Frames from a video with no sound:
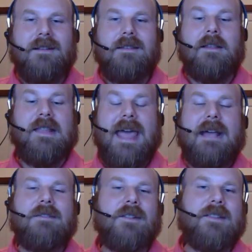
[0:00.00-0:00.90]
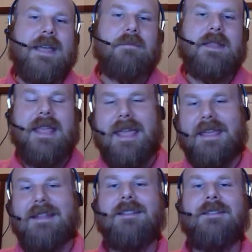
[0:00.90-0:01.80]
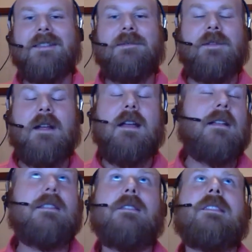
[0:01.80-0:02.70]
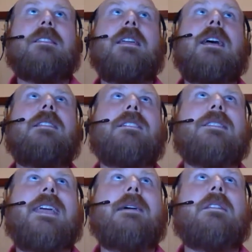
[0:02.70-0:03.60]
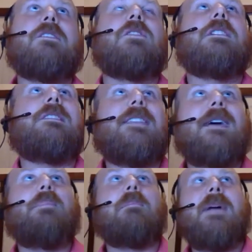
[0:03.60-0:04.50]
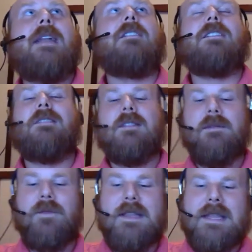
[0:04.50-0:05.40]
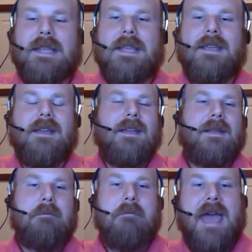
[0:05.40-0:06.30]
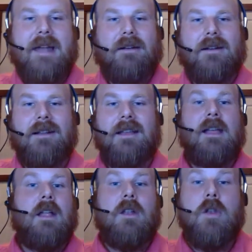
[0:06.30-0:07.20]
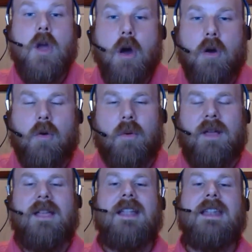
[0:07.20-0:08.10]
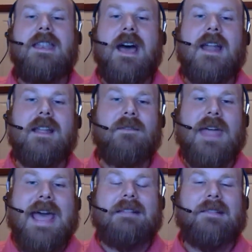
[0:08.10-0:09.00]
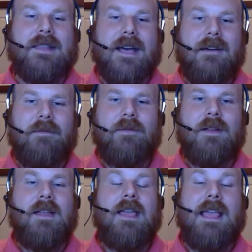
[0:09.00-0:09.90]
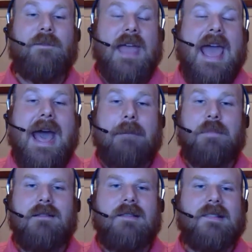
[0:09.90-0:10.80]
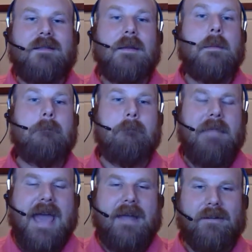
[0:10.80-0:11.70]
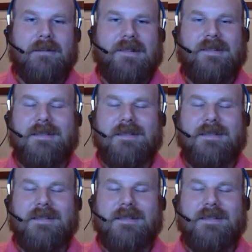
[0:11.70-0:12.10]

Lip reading: Does the extra step does the extra step matter? Does the fatigue matter? No, none of that stuff, if it happens, matters.